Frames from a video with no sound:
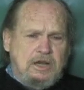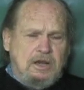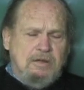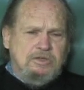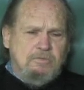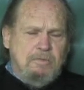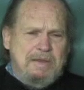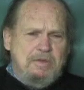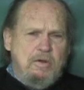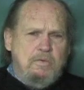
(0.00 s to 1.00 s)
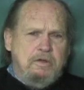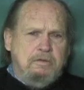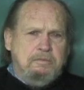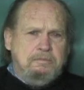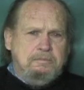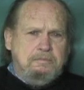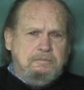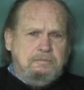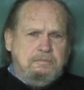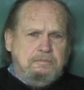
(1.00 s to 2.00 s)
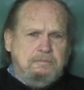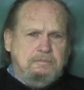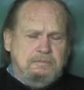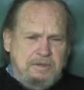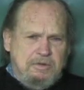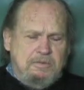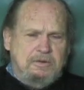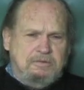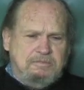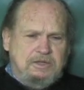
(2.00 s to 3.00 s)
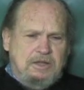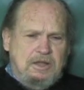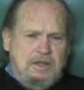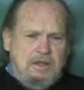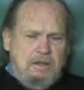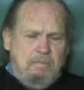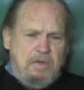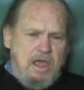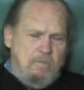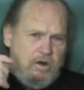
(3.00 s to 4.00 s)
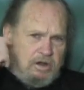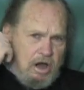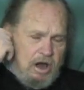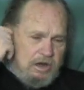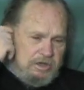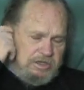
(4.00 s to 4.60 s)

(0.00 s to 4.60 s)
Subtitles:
Tom said, well, maybe I will. Maybe I will. Pam worked hard.